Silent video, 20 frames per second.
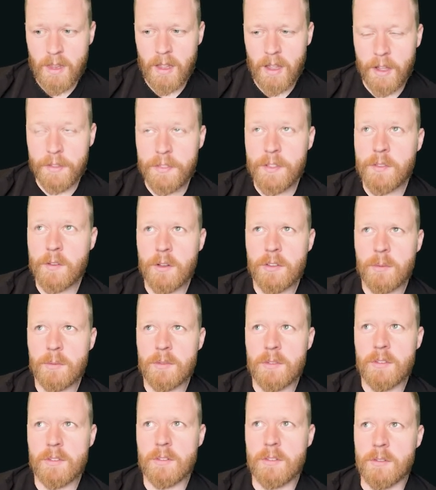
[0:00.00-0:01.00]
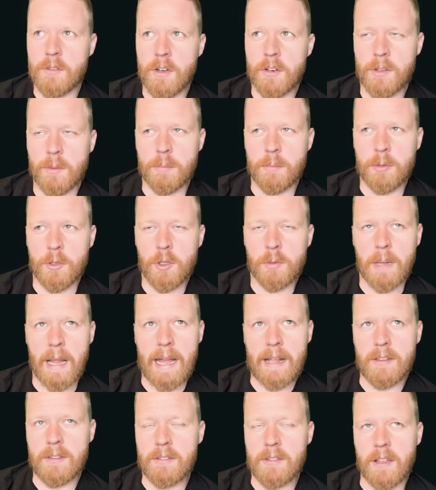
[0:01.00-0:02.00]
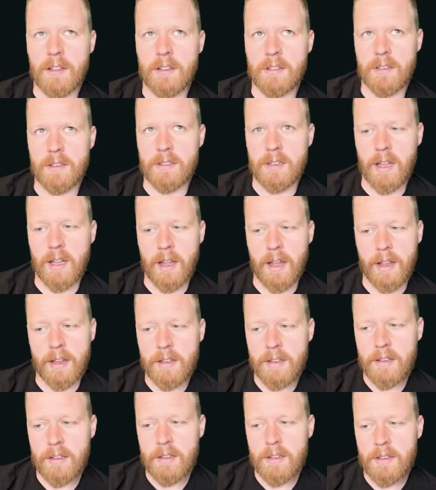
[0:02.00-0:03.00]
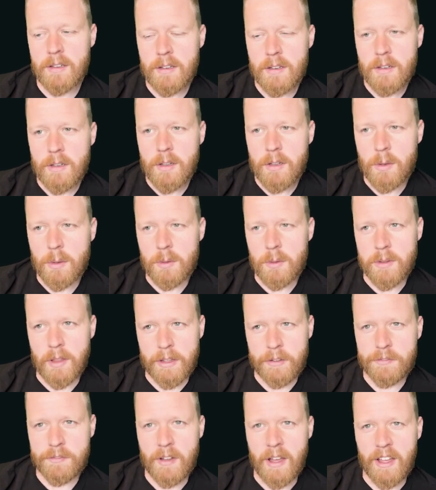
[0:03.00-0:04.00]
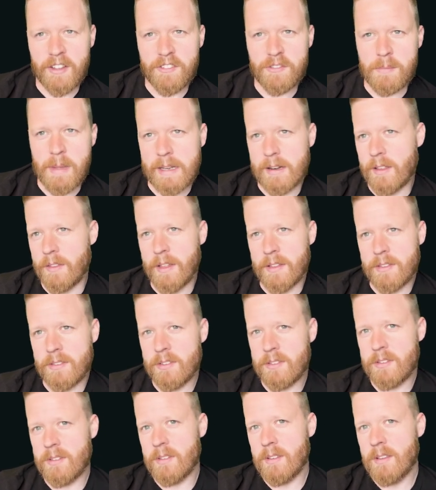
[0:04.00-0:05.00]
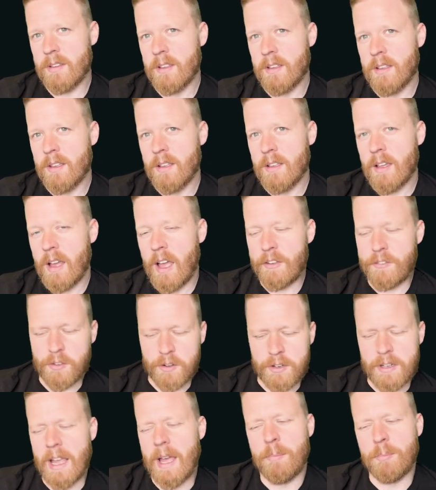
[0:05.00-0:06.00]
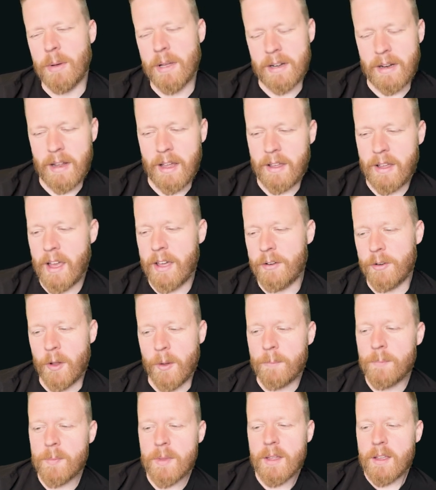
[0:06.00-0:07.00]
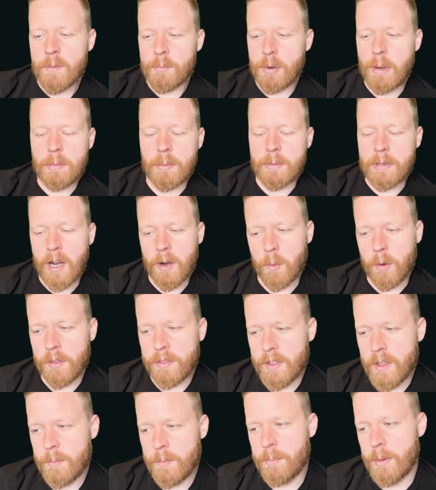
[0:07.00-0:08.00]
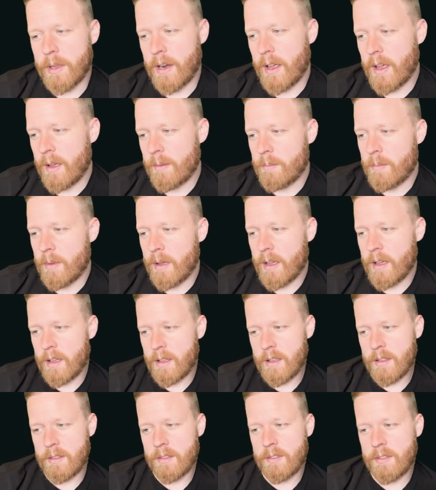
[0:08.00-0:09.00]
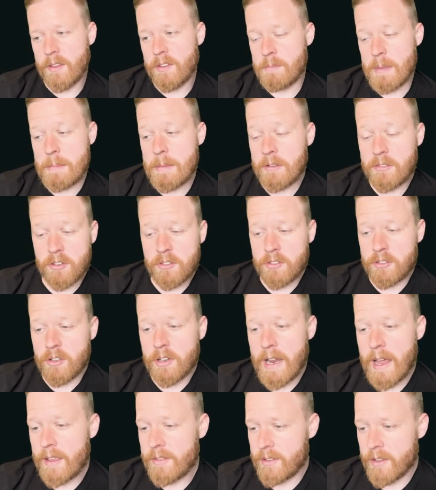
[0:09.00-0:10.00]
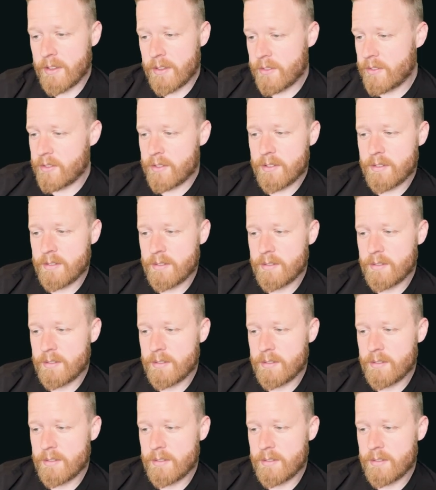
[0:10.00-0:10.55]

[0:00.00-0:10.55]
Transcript: I think there's a blue black skeleton guy who's like 5 mana. I forget, but I don't know. Probably not worth it, but this maybe it's just good as is.